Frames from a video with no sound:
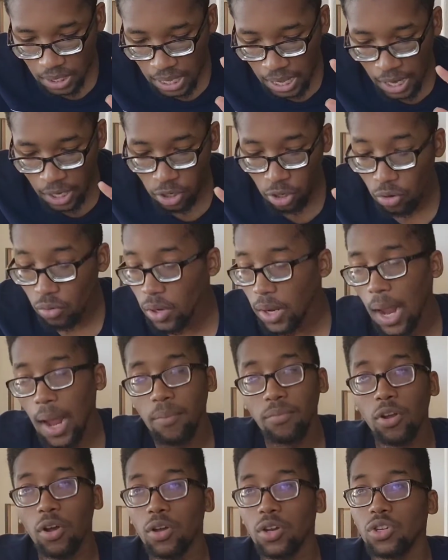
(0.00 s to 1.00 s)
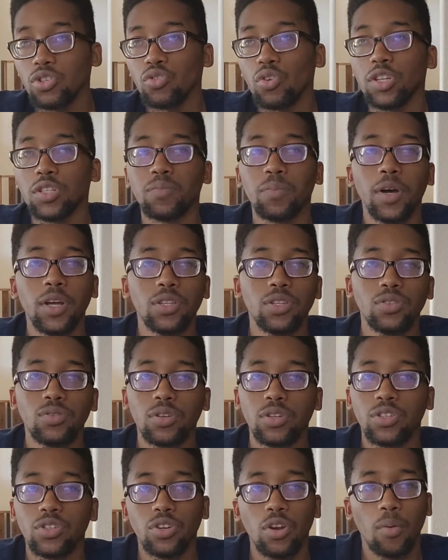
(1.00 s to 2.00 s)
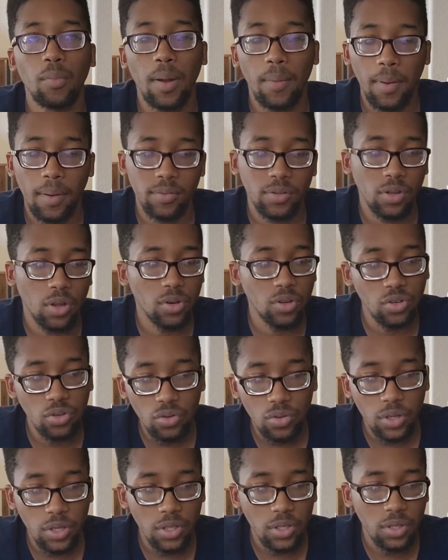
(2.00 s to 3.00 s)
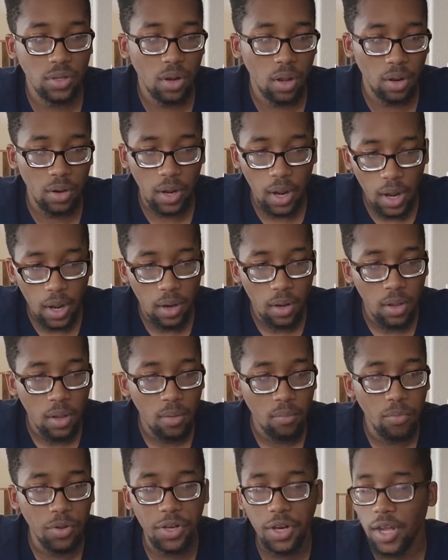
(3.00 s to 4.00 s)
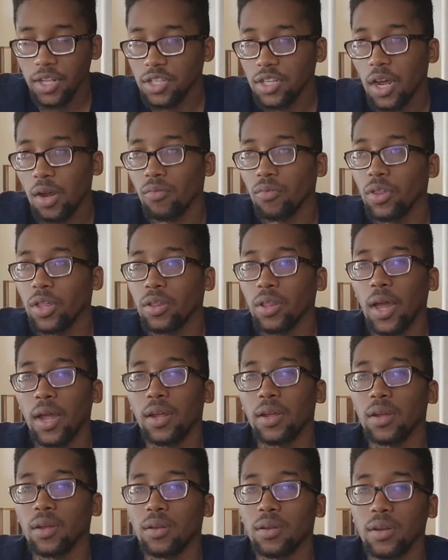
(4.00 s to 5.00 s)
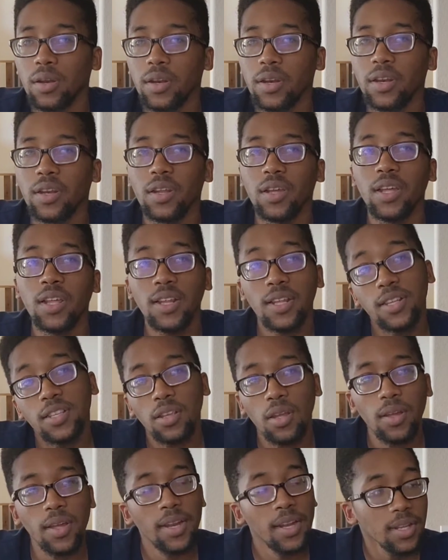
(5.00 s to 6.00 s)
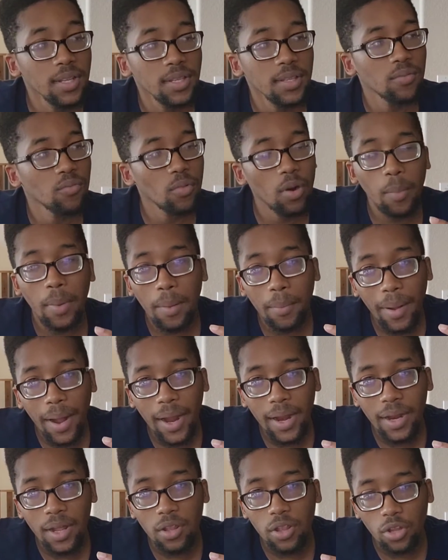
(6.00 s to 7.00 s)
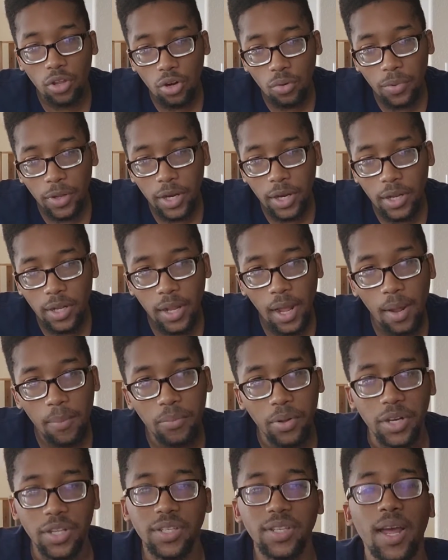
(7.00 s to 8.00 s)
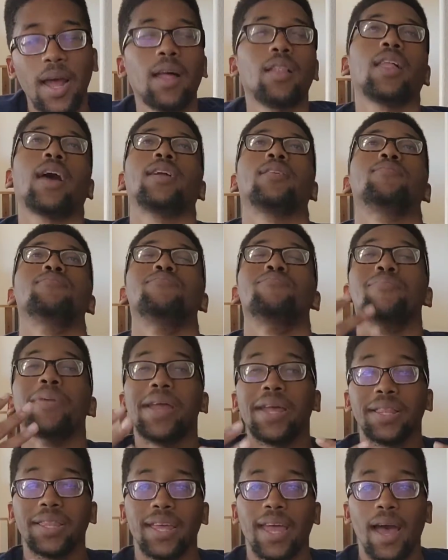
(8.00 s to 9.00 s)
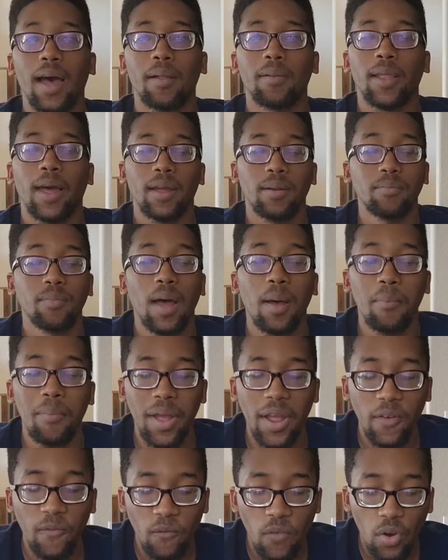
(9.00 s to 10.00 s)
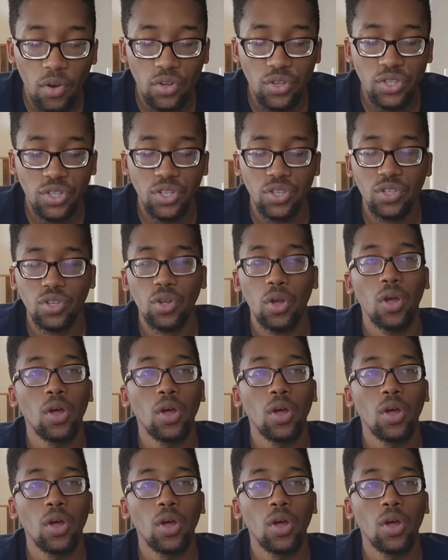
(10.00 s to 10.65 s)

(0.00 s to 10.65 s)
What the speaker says: I know I have no other choice but to, because, you know, my mom's going to do this and all that, but that's not really, like, it is where my mind a little bit of that, but it's not, like, mainly out. Like, my main focus is,